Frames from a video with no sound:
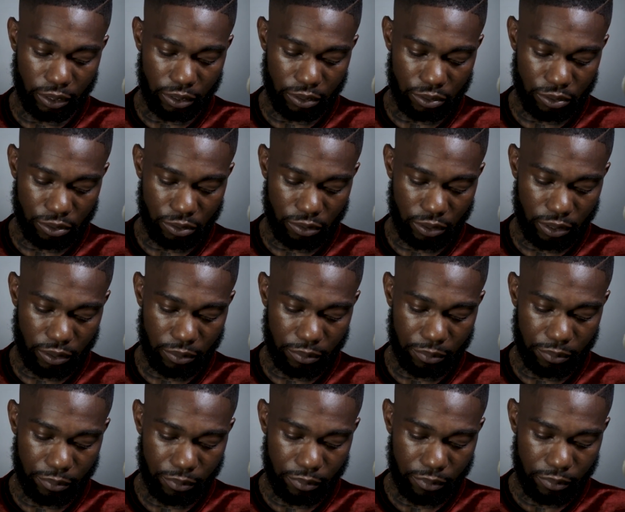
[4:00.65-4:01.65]
Instagram.
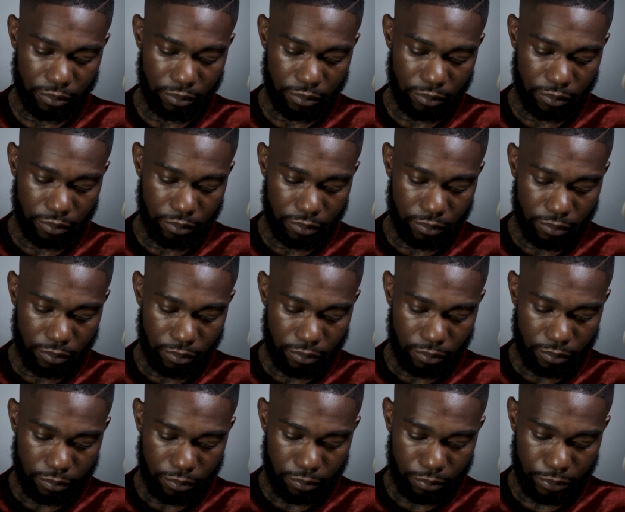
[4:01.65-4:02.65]

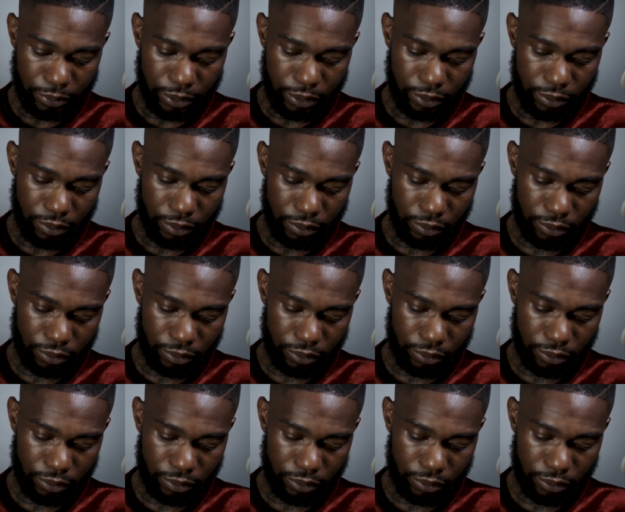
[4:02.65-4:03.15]
But